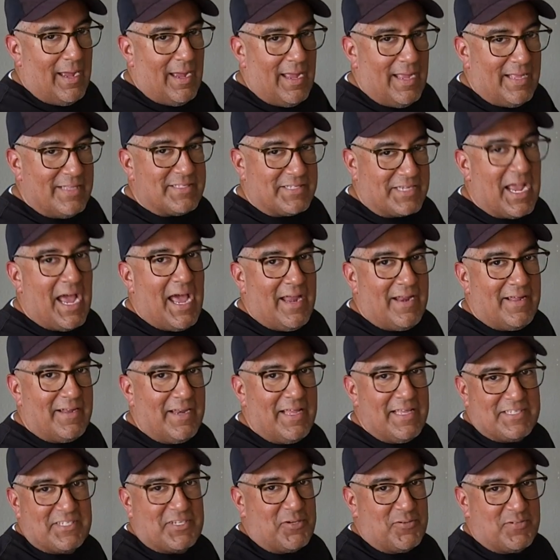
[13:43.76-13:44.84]
it's got a
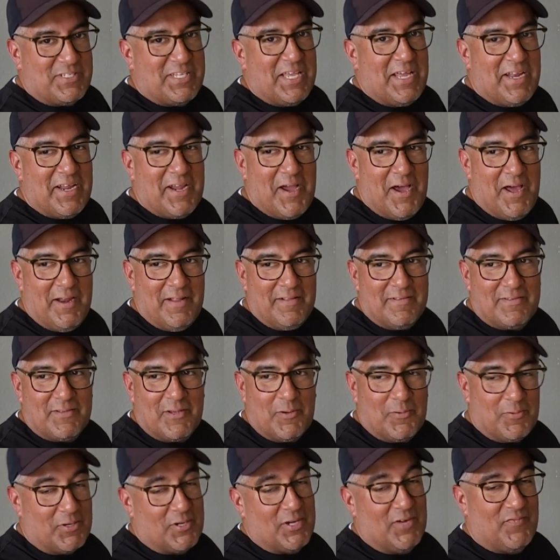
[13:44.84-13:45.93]
Lesco setting on it,
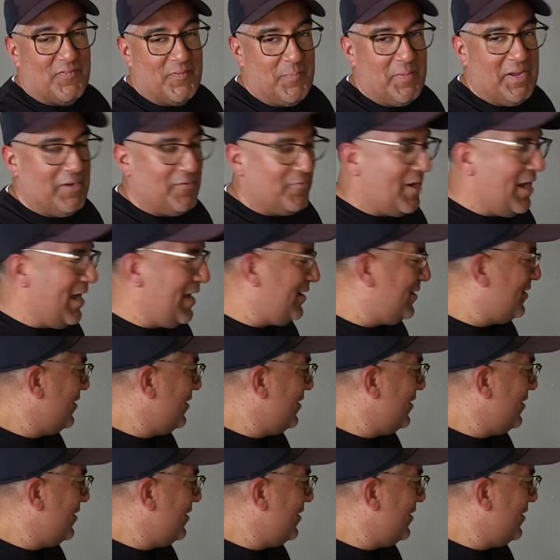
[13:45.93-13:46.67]
so good for me, right?